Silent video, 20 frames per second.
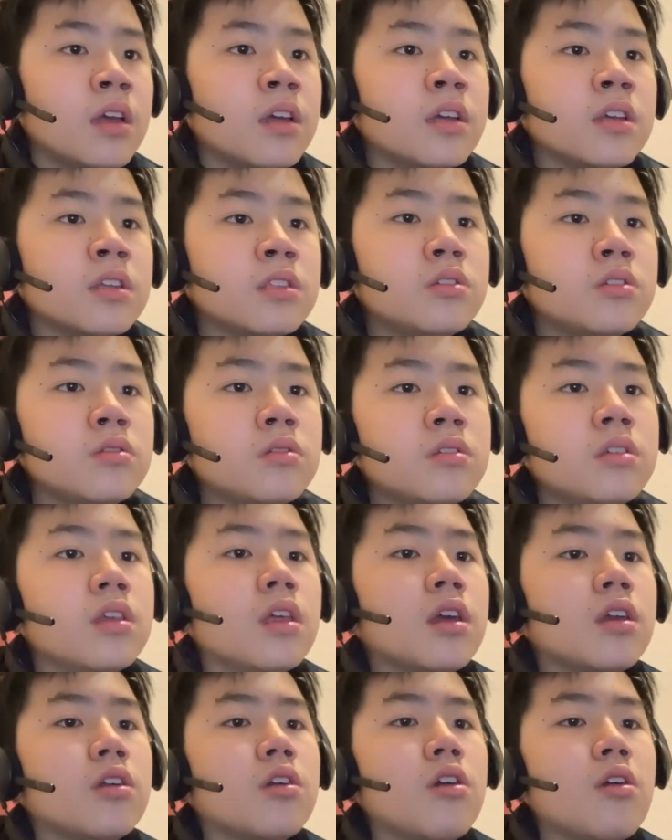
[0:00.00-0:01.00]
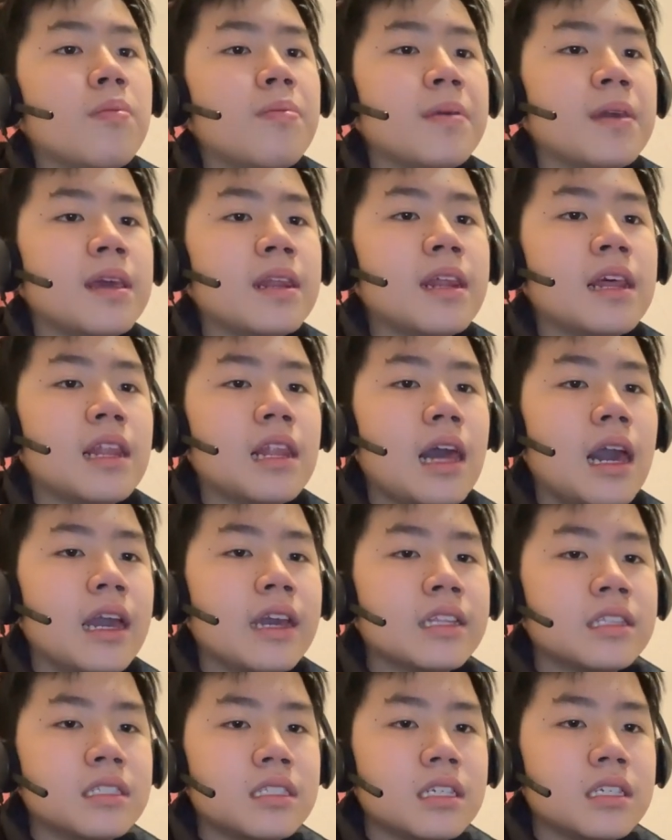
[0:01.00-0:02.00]
Due to the European
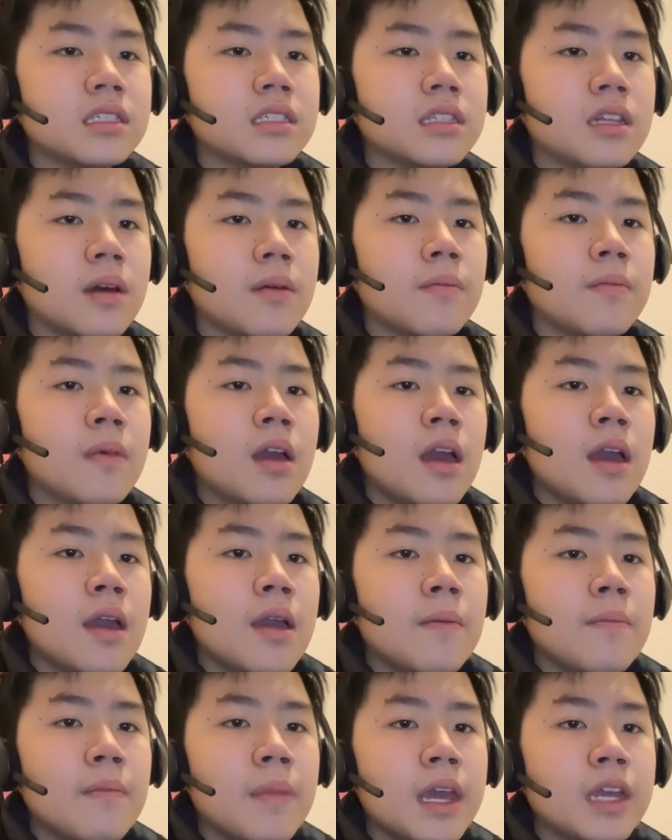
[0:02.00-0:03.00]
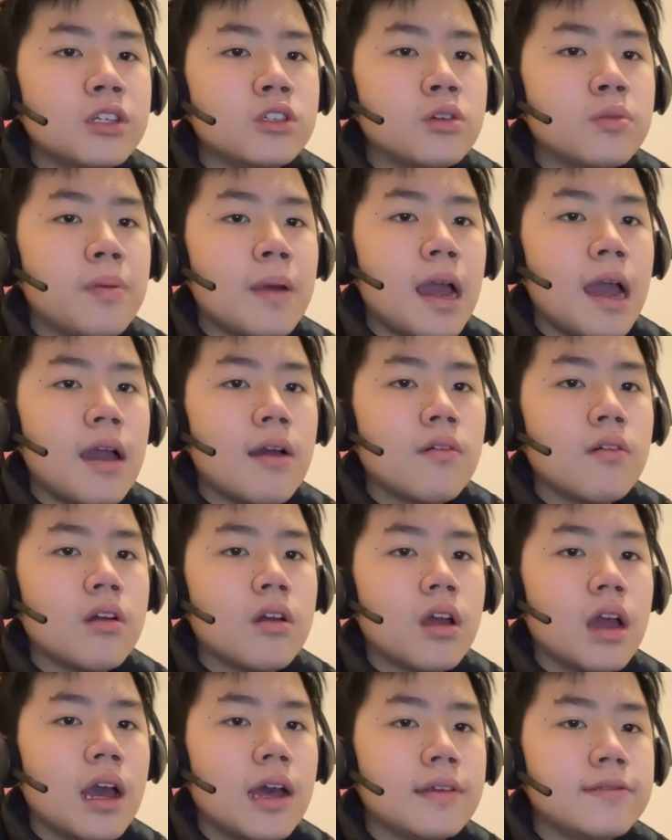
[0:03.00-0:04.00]
alliance system, major
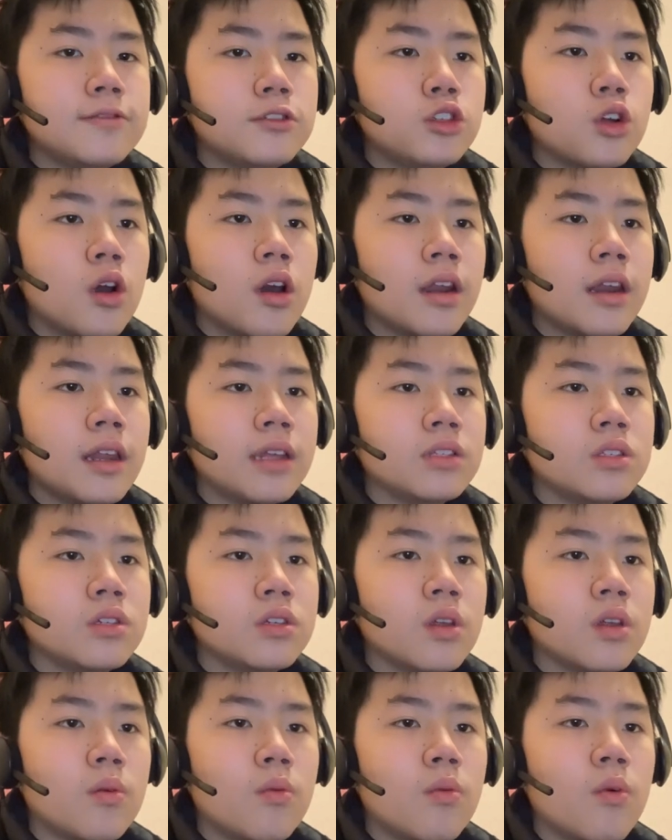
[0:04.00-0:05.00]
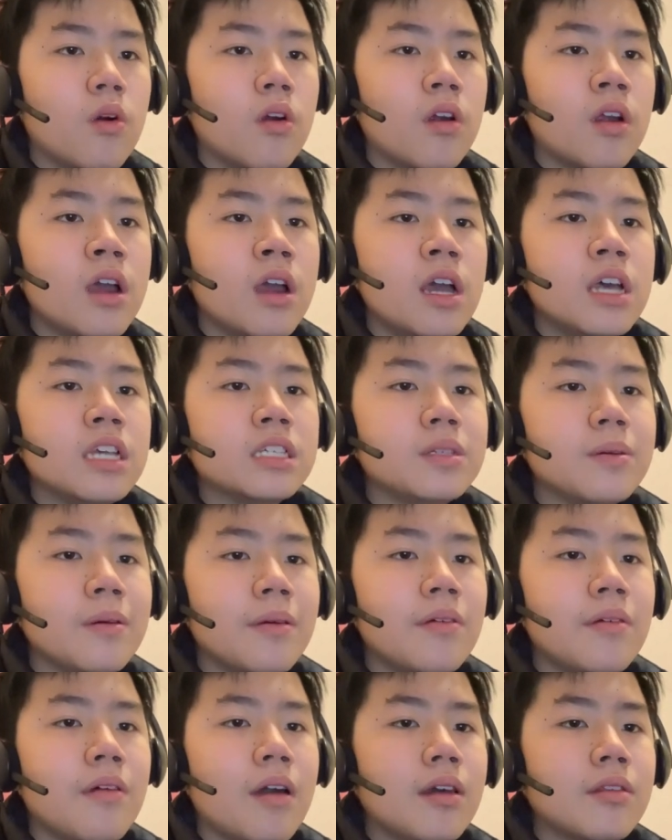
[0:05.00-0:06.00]
power has drawn into the war
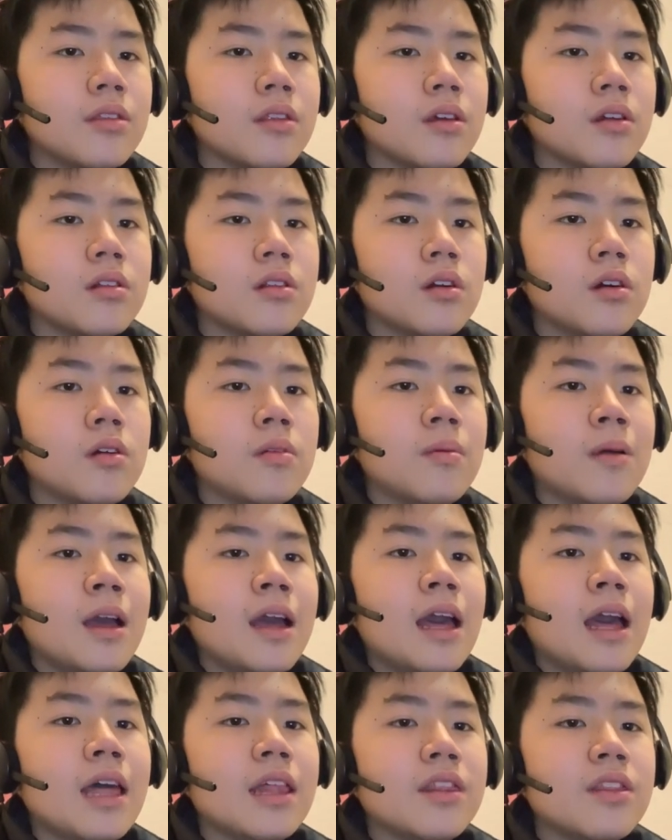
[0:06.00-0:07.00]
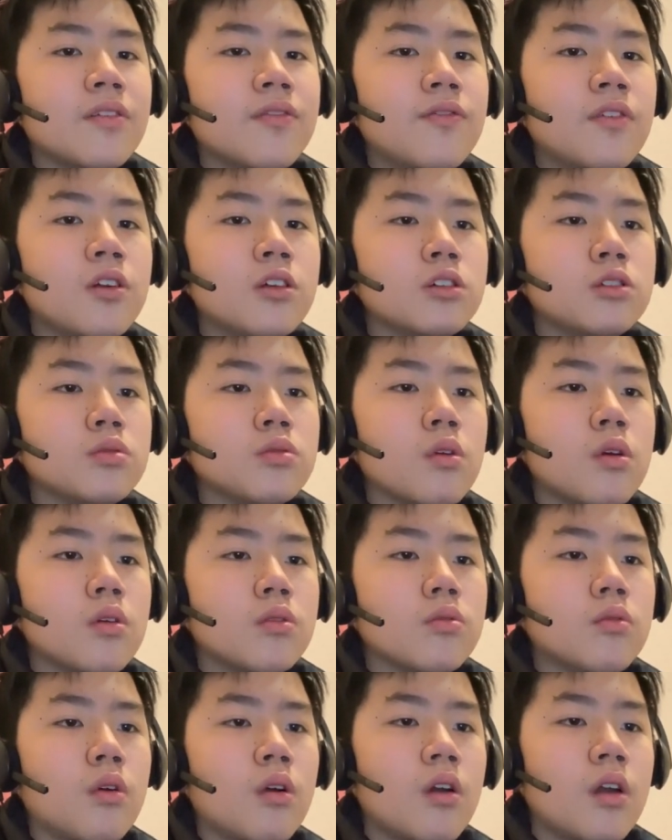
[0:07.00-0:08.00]
around the globe, and the First World
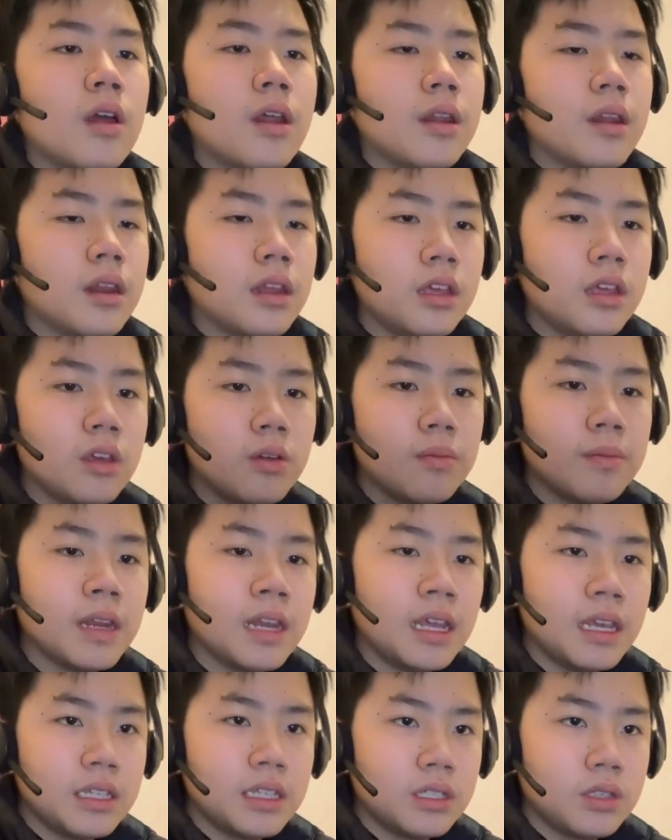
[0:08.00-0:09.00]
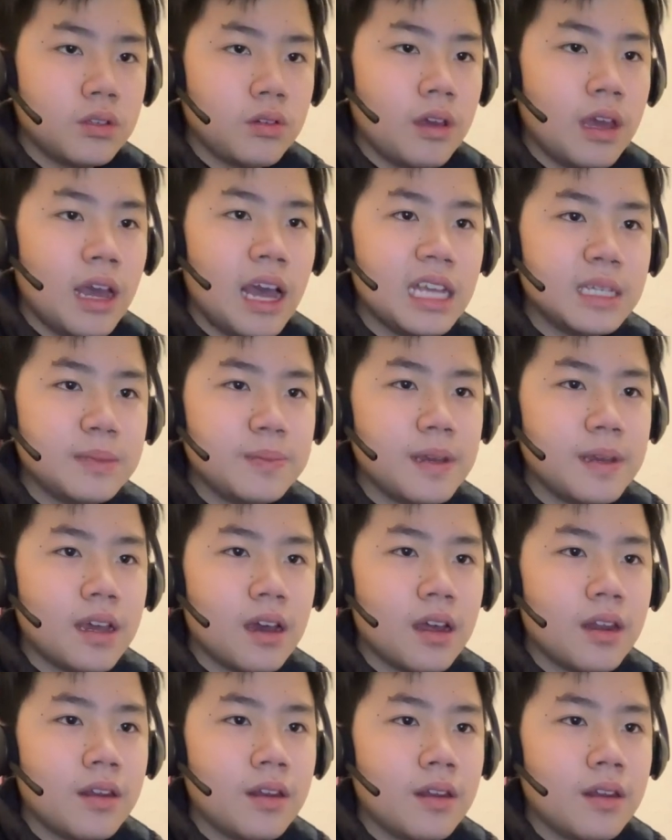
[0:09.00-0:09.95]
War in human history has begun.